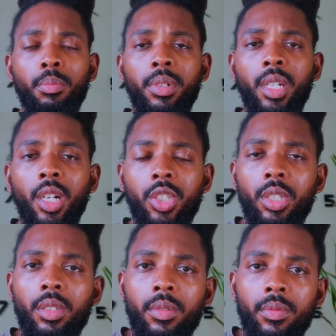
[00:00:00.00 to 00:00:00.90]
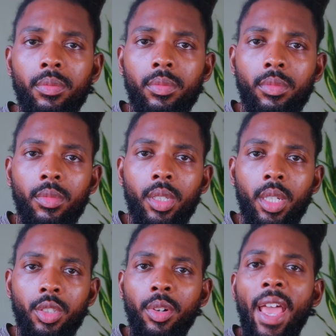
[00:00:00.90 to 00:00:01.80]
production.
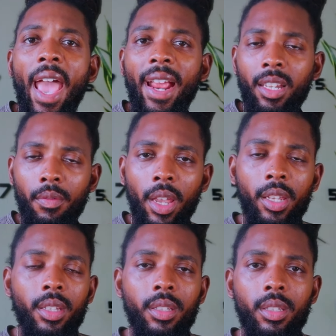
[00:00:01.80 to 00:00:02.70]
It's going to activate it.